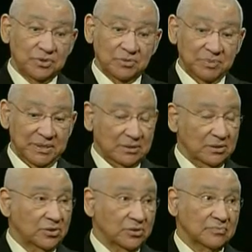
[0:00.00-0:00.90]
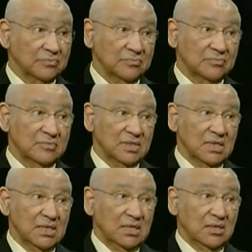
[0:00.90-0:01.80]
forth, but,
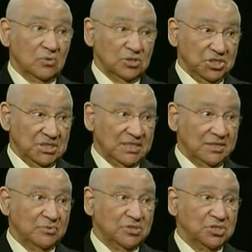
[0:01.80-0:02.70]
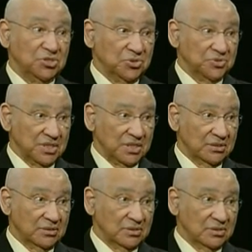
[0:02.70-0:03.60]
what she did was she took her
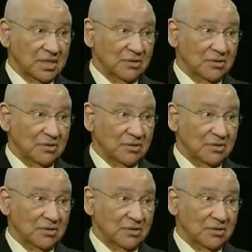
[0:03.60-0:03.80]
skills